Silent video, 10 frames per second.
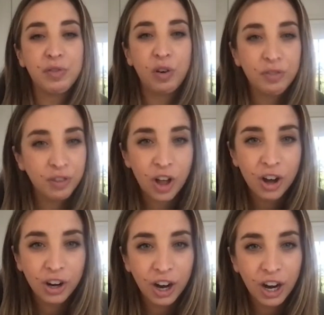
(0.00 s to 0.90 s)
me full for
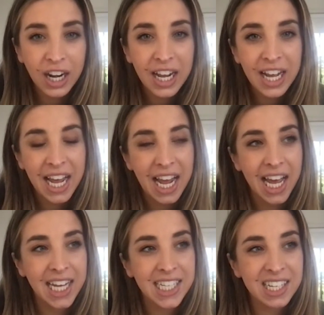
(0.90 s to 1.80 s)
longer
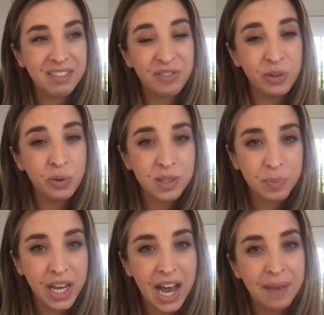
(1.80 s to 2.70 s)
and it
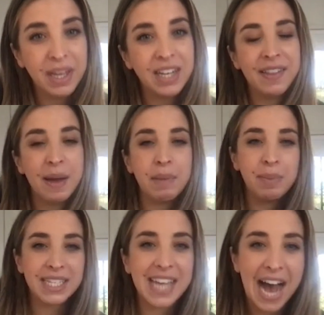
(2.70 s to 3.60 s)
fuels me. I mean, that
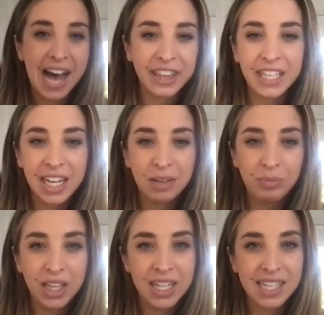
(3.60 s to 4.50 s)
maybe that's the athlete
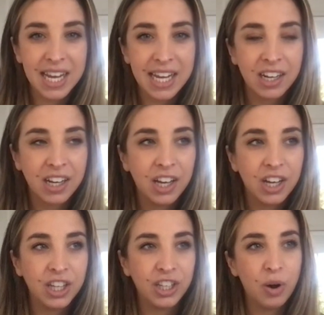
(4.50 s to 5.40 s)
in me. That's like,
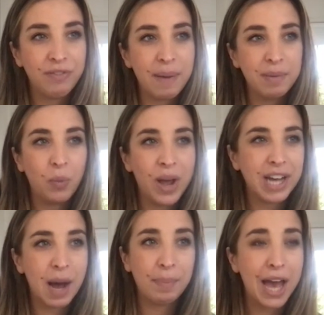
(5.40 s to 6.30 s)
if I'm going to
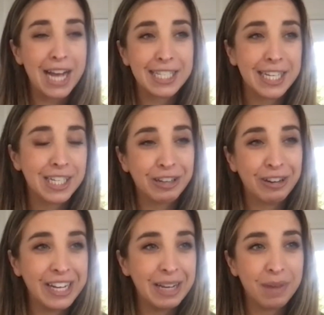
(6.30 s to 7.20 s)
wake up at
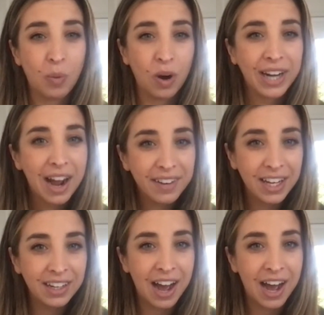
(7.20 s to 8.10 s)
6:30 and get my workout
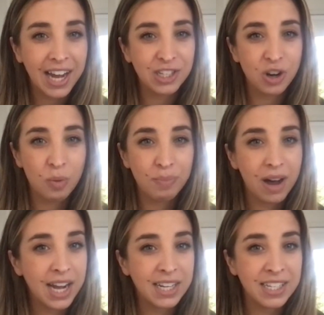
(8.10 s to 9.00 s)
in, I don't
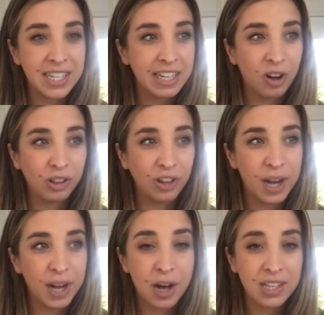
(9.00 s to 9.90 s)
mind eating a
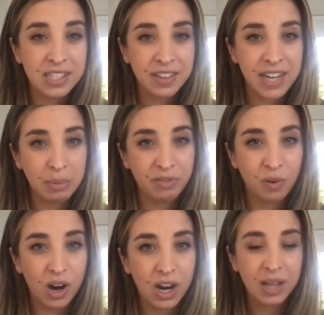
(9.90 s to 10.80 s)
lot of pasta the night
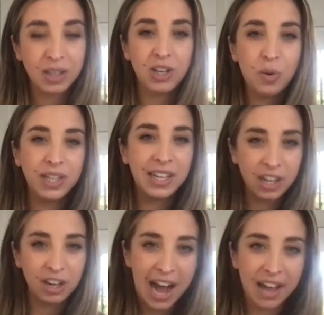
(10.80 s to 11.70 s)
before. When
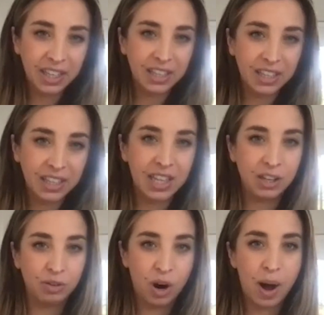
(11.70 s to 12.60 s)
you're an athlete,
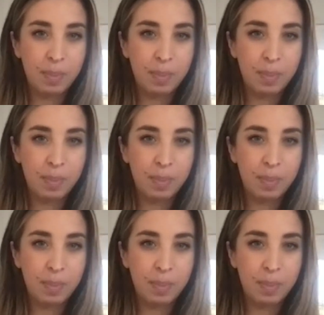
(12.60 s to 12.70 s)
you go